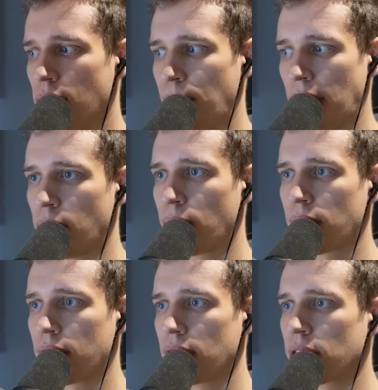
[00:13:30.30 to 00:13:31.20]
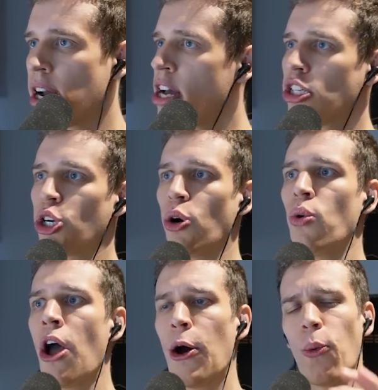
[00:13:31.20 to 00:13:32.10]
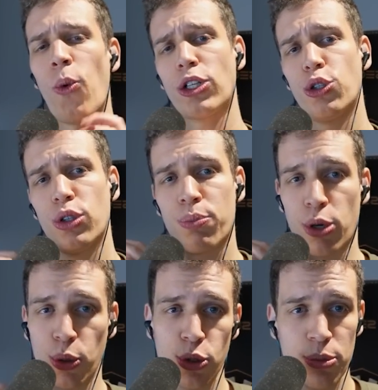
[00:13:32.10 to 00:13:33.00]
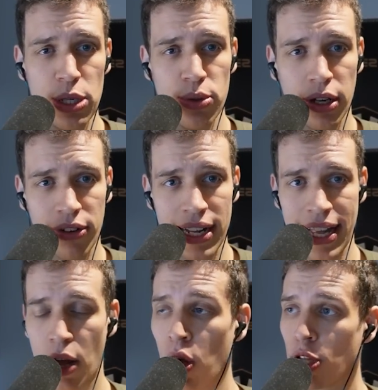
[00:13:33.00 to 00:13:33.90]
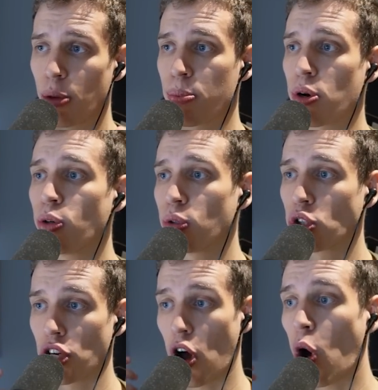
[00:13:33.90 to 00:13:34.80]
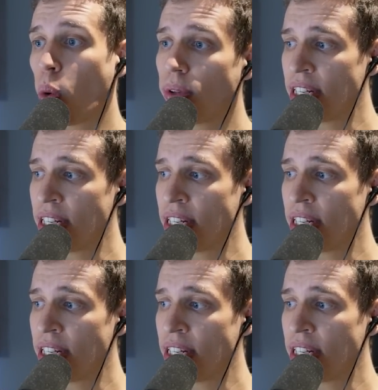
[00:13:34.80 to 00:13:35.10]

with Lurkers. So what should the Protoss be doing right now? The Protoss' only